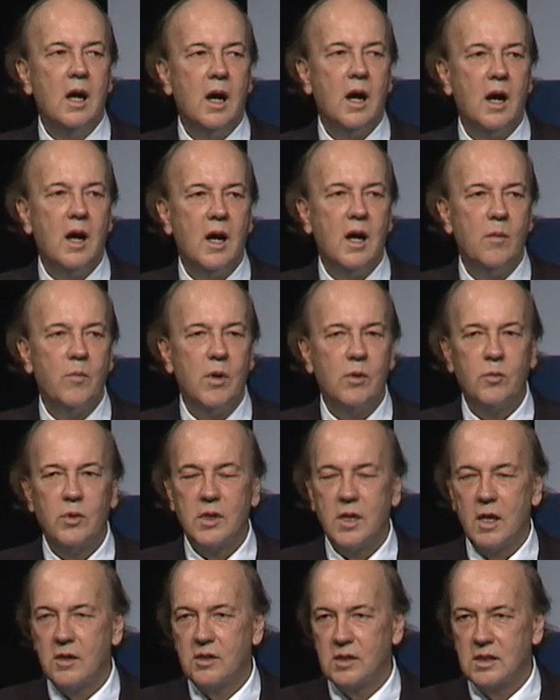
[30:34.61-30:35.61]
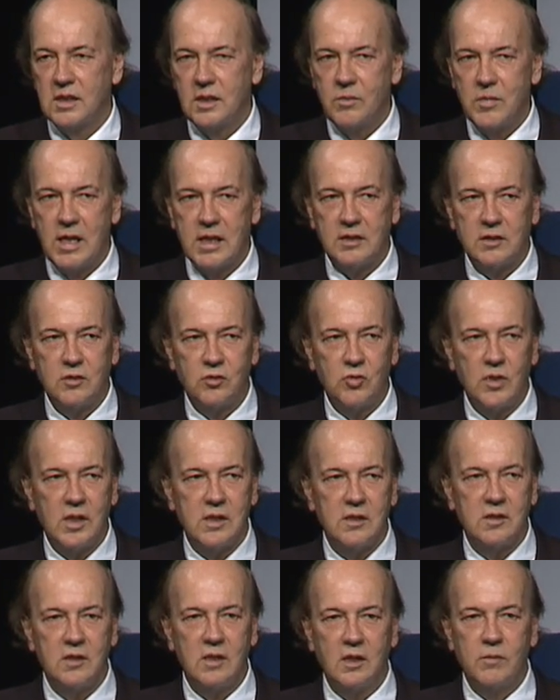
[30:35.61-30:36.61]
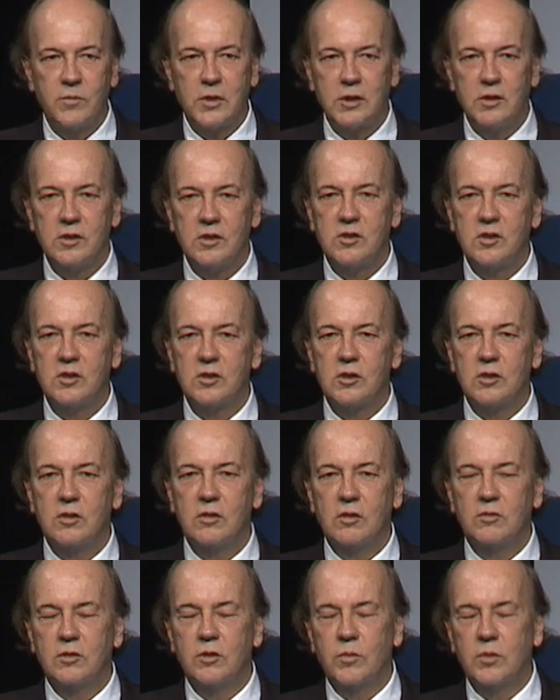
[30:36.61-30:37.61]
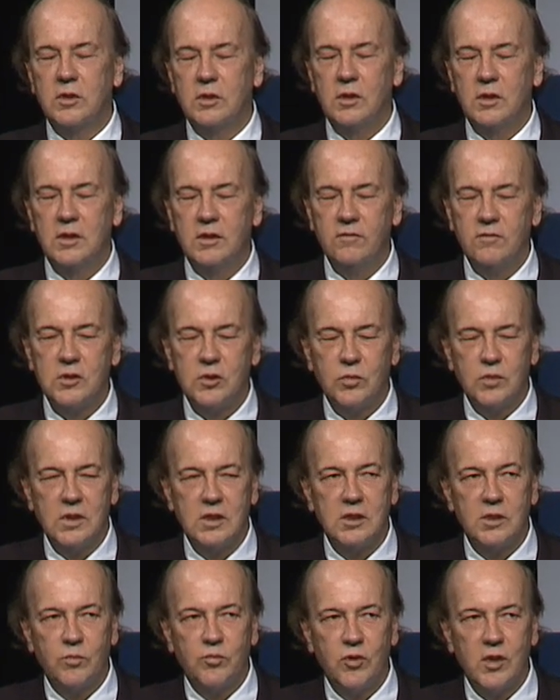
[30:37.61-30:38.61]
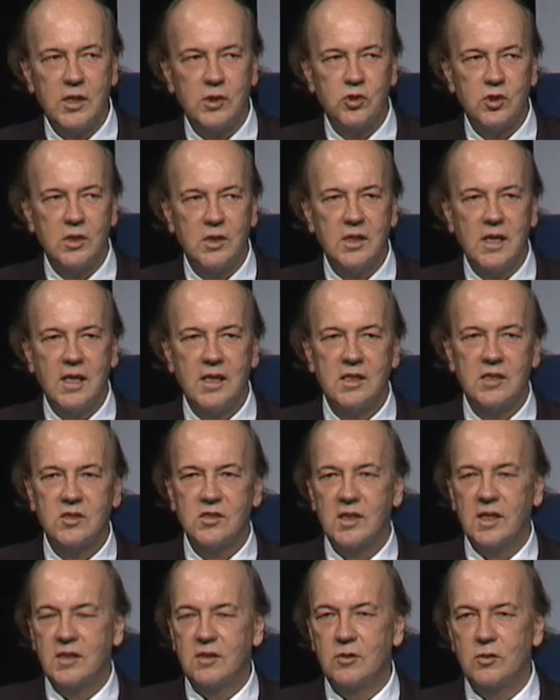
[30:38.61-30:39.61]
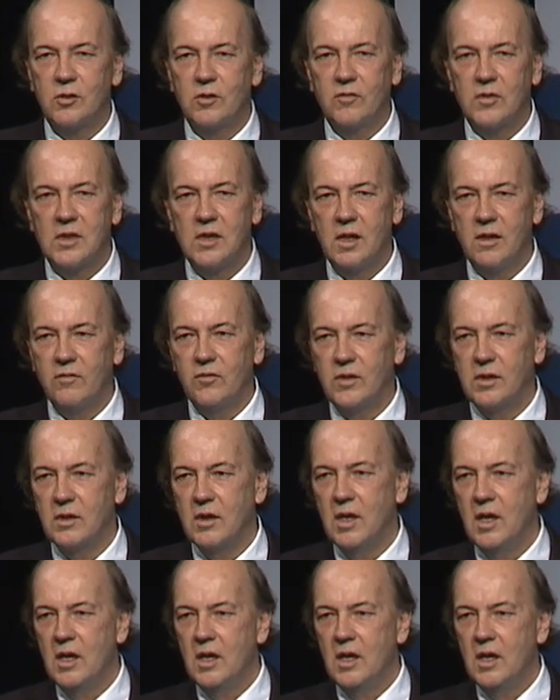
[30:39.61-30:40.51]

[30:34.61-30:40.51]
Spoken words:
But we're not going to get back to trend because the difference between a depression and a cyclical recovery,